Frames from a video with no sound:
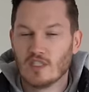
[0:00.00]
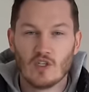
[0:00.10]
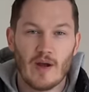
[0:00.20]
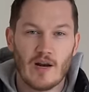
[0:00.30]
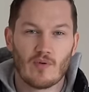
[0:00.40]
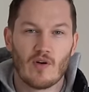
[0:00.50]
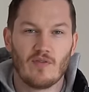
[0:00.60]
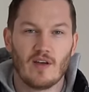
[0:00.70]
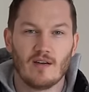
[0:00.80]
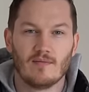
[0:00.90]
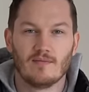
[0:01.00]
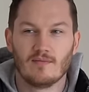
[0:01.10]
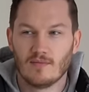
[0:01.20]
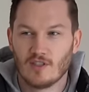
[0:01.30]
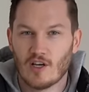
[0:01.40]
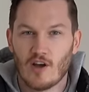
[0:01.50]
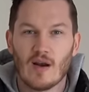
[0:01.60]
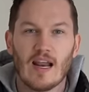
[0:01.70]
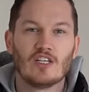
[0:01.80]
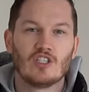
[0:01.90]
we still made a profit,
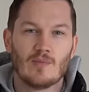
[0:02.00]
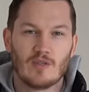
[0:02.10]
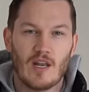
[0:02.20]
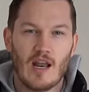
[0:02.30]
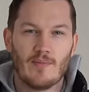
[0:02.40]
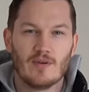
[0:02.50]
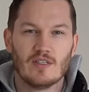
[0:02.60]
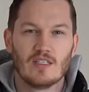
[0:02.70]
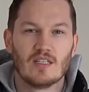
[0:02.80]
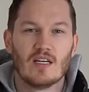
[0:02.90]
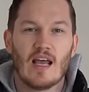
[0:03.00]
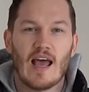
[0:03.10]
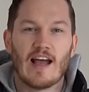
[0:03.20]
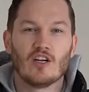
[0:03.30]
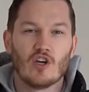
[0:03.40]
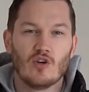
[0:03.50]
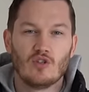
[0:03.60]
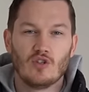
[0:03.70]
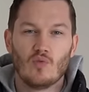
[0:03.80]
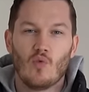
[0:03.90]
so let's jump to the numbers and go
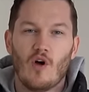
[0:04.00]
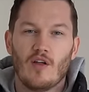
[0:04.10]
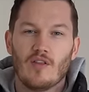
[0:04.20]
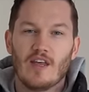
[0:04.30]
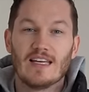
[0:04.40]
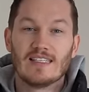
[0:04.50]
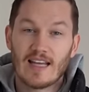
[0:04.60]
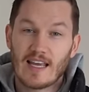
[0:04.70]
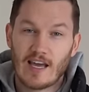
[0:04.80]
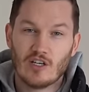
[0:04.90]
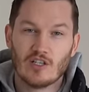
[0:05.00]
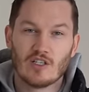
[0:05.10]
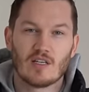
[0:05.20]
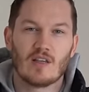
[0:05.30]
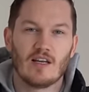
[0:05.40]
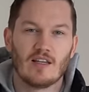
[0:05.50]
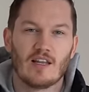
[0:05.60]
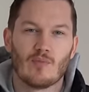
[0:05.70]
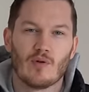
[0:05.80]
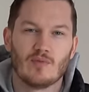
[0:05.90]
to what the estate agents think
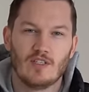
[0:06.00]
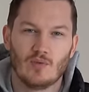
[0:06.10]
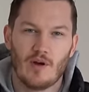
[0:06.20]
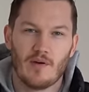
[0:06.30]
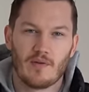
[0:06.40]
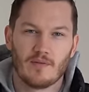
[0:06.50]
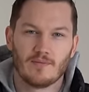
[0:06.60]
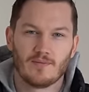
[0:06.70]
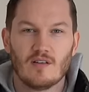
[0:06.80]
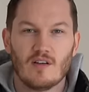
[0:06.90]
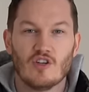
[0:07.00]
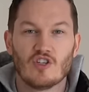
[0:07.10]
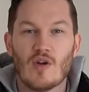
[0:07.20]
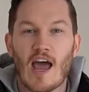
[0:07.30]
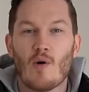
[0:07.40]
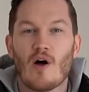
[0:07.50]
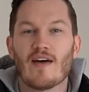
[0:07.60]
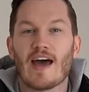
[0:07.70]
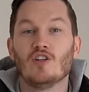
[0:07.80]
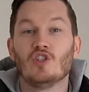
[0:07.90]
that the property's worth. So now I've
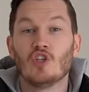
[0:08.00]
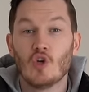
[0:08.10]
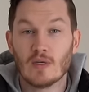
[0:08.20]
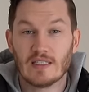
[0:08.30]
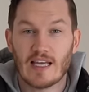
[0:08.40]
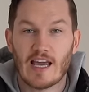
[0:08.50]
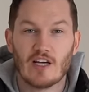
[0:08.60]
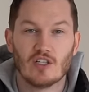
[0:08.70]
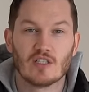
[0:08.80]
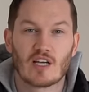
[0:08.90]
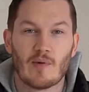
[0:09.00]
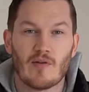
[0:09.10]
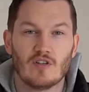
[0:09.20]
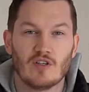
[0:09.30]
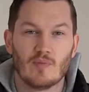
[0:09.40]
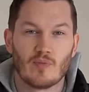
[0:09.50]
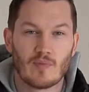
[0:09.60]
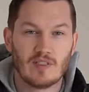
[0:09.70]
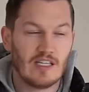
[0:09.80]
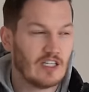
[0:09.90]
had two estate agents come over to the
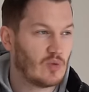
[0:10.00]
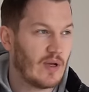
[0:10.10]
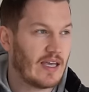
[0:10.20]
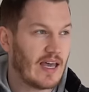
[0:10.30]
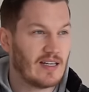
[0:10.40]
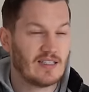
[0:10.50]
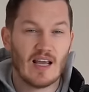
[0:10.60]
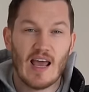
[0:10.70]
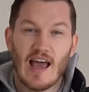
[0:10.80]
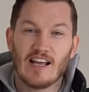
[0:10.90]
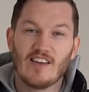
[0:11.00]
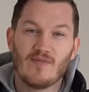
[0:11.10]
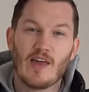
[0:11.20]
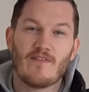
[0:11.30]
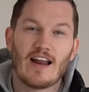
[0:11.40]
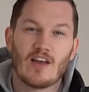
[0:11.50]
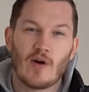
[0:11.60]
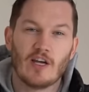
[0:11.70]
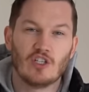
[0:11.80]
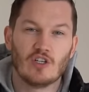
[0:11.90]
property this weekend and give me a
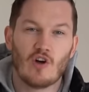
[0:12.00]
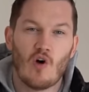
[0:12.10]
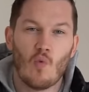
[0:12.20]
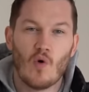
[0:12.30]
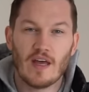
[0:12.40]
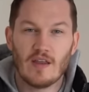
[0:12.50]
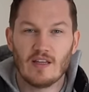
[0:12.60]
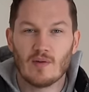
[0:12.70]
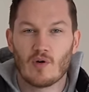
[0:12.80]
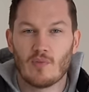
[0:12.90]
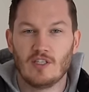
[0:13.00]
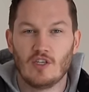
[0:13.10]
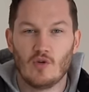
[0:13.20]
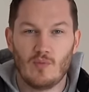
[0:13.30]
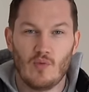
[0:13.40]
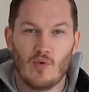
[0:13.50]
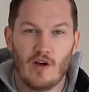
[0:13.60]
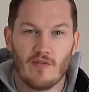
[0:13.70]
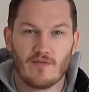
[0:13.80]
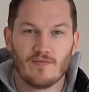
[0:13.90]
valuation on what they think the property could be
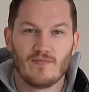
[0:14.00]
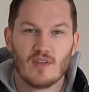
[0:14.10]
worth.